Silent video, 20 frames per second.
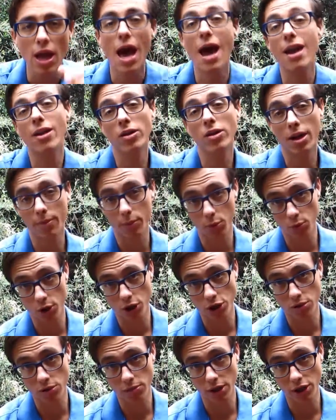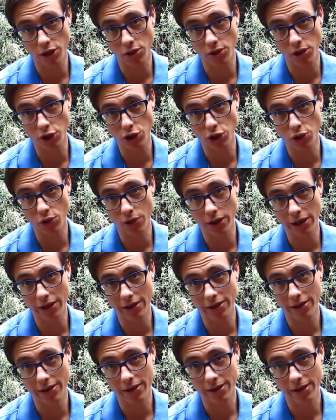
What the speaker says: and you'll come and watch and make sure that you're doing it.